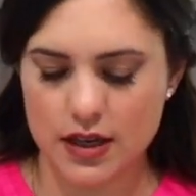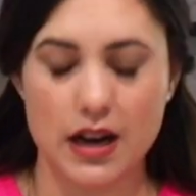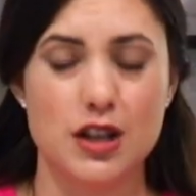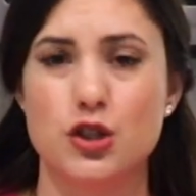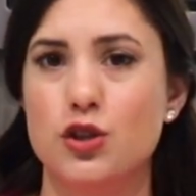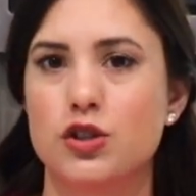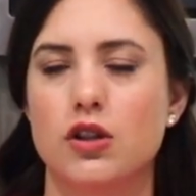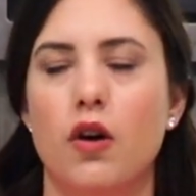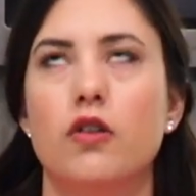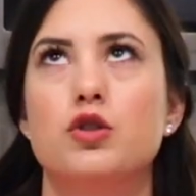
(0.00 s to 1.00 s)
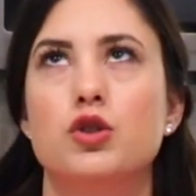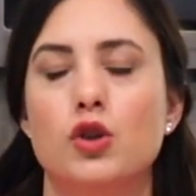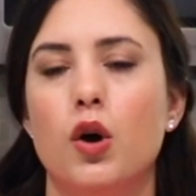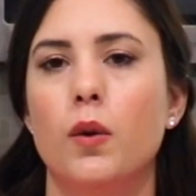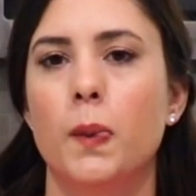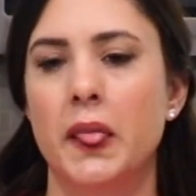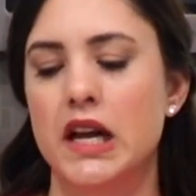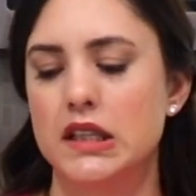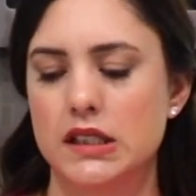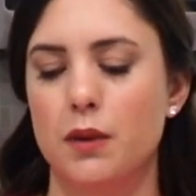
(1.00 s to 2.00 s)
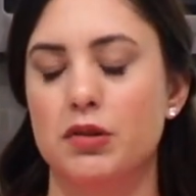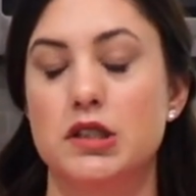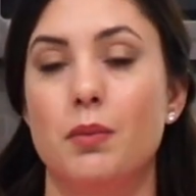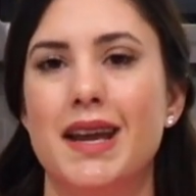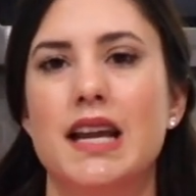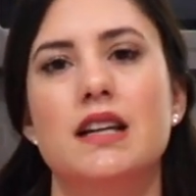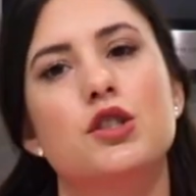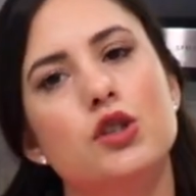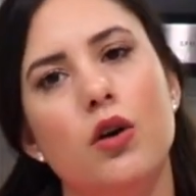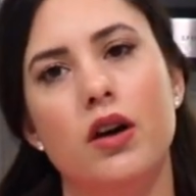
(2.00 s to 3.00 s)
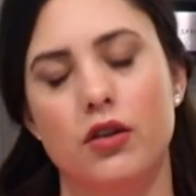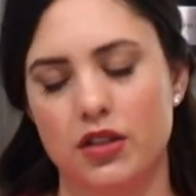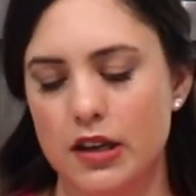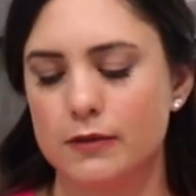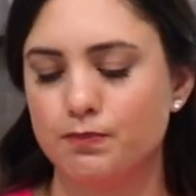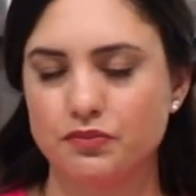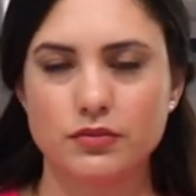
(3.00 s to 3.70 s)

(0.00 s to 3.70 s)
And as you saw, so simple to make and so healthy,